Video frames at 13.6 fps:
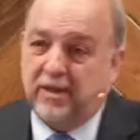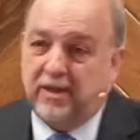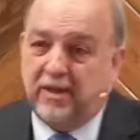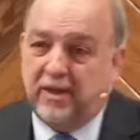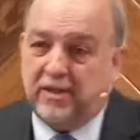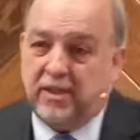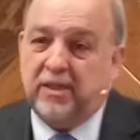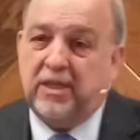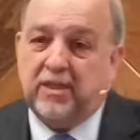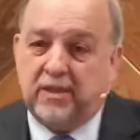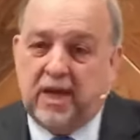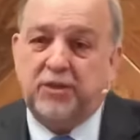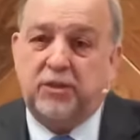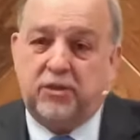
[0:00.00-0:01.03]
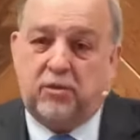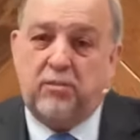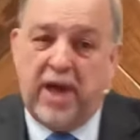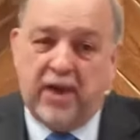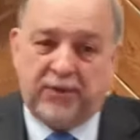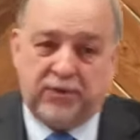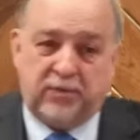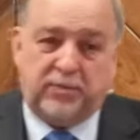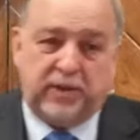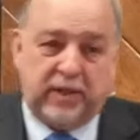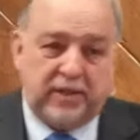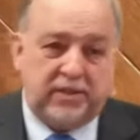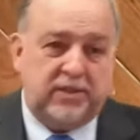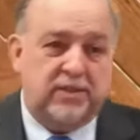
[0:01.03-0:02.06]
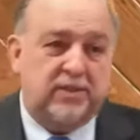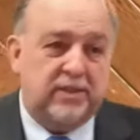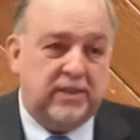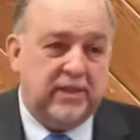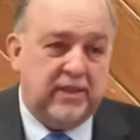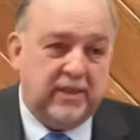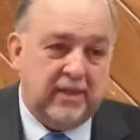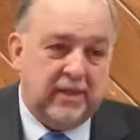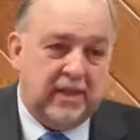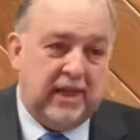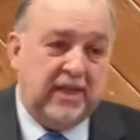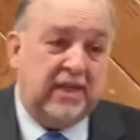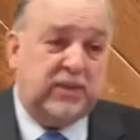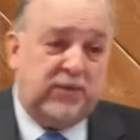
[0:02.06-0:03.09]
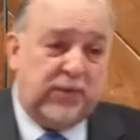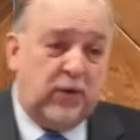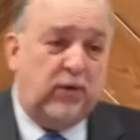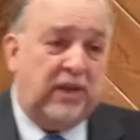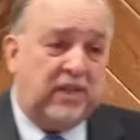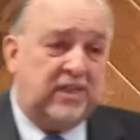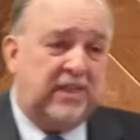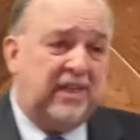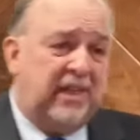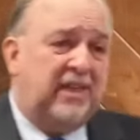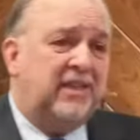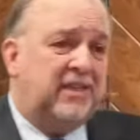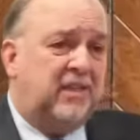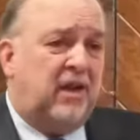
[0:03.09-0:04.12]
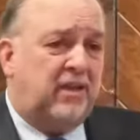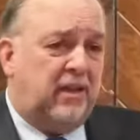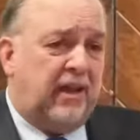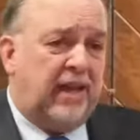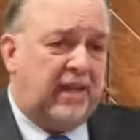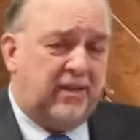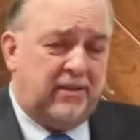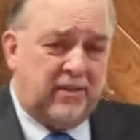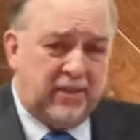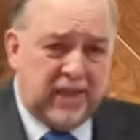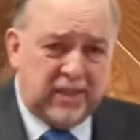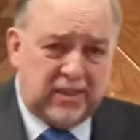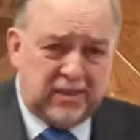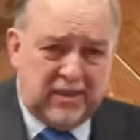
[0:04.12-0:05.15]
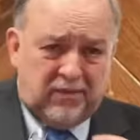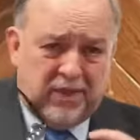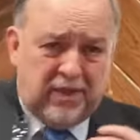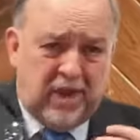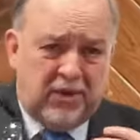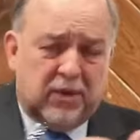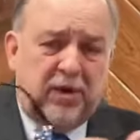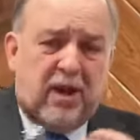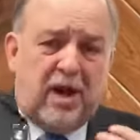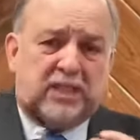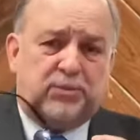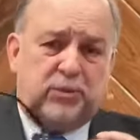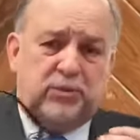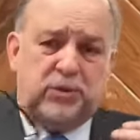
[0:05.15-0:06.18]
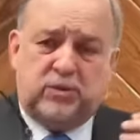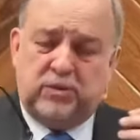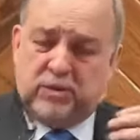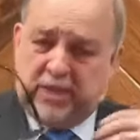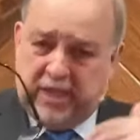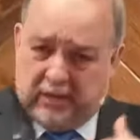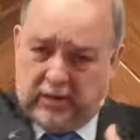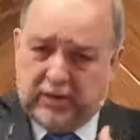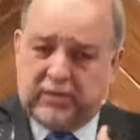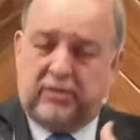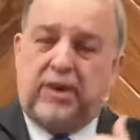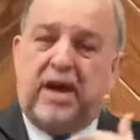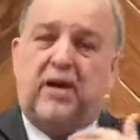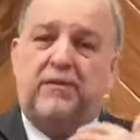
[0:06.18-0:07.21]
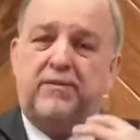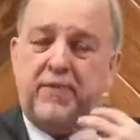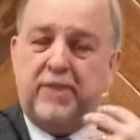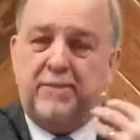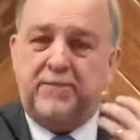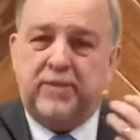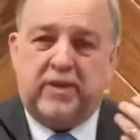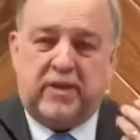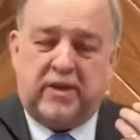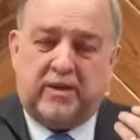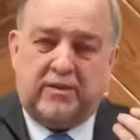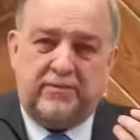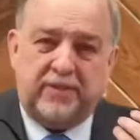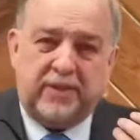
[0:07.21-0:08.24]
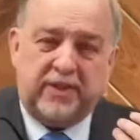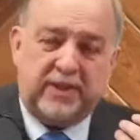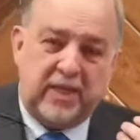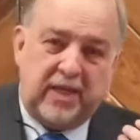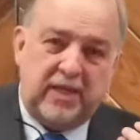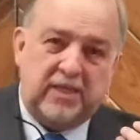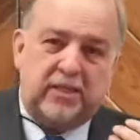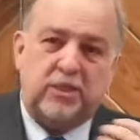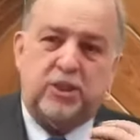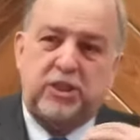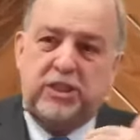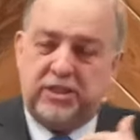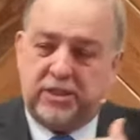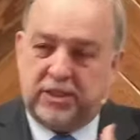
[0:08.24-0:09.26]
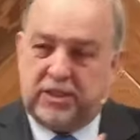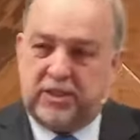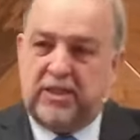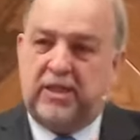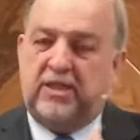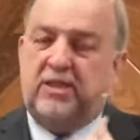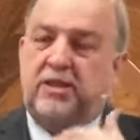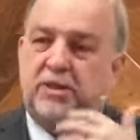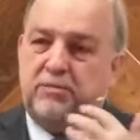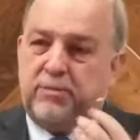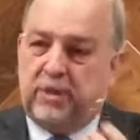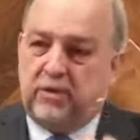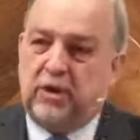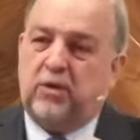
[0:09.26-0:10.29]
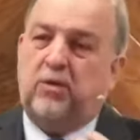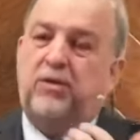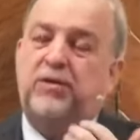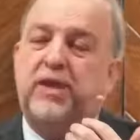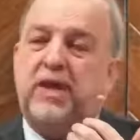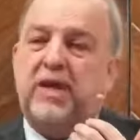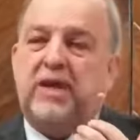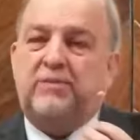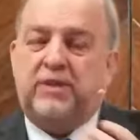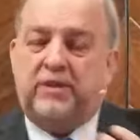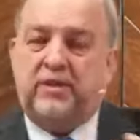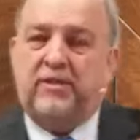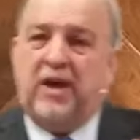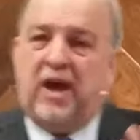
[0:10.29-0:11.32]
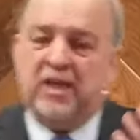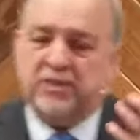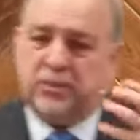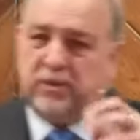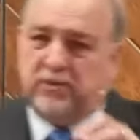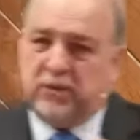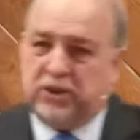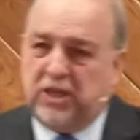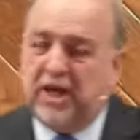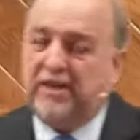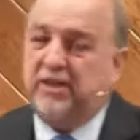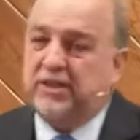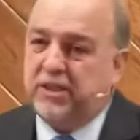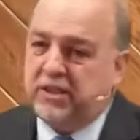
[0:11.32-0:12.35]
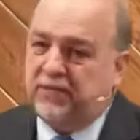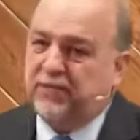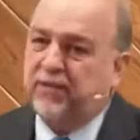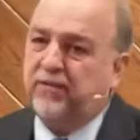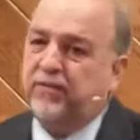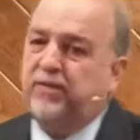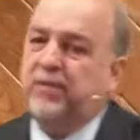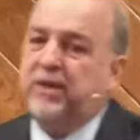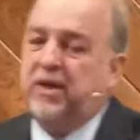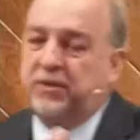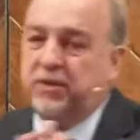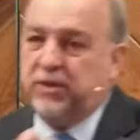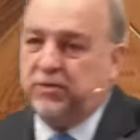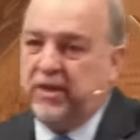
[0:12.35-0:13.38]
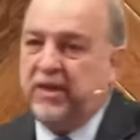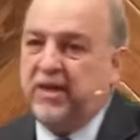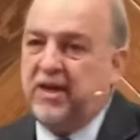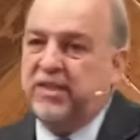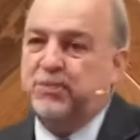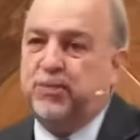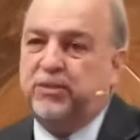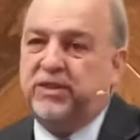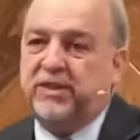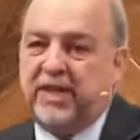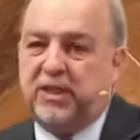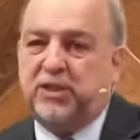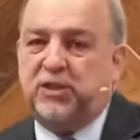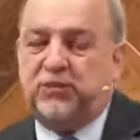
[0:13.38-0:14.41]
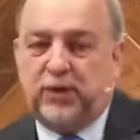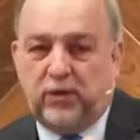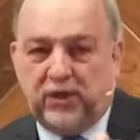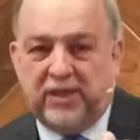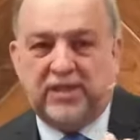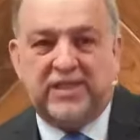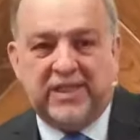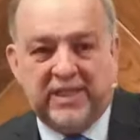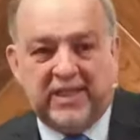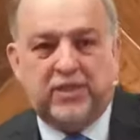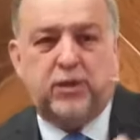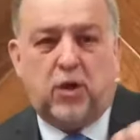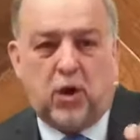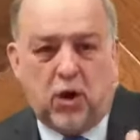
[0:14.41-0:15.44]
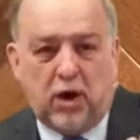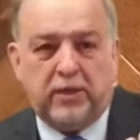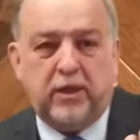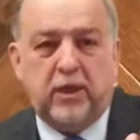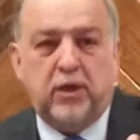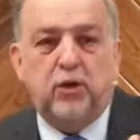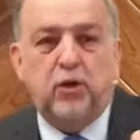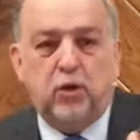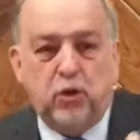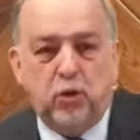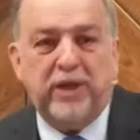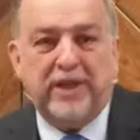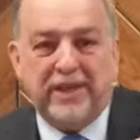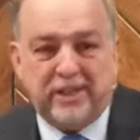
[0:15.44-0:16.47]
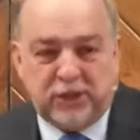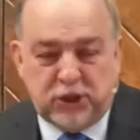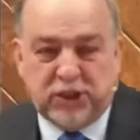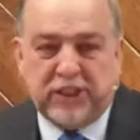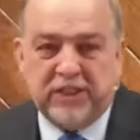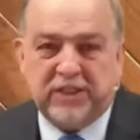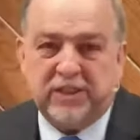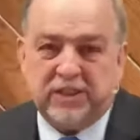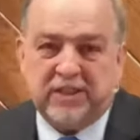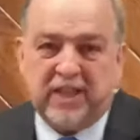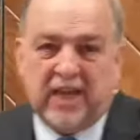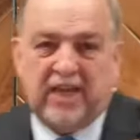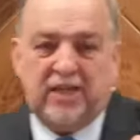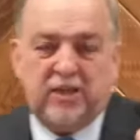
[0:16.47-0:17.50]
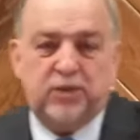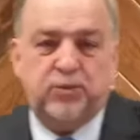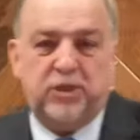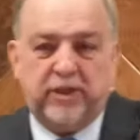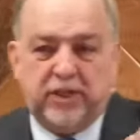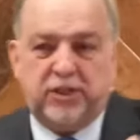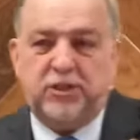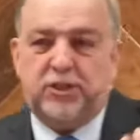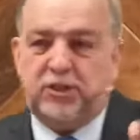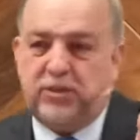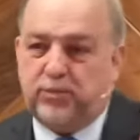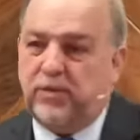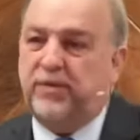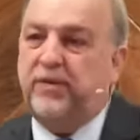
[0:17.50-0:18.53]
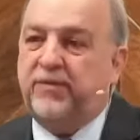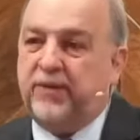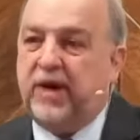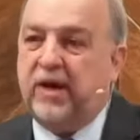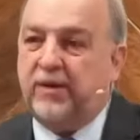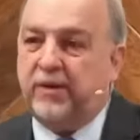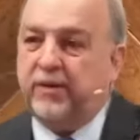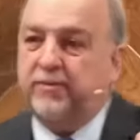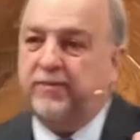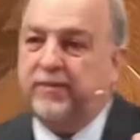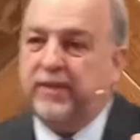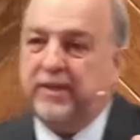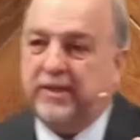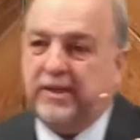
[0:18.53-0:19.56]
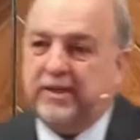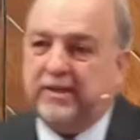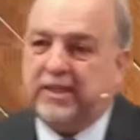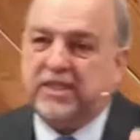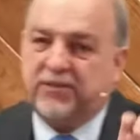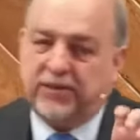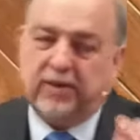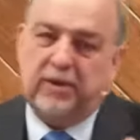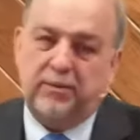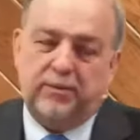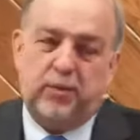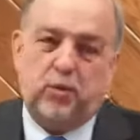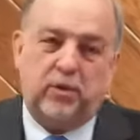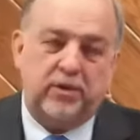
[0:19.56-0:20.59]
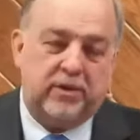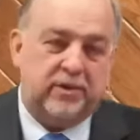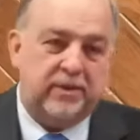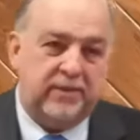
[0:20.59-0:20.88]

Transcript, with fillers: It's a theological masterpiece, and its focus is unlike it, the other Gospels tell us about um, the things that Jesus did and his miracles. But the Gospel of John is different from the other three Gospels in that its focus is on who is Jesus and his relationship with the Father. That's very important.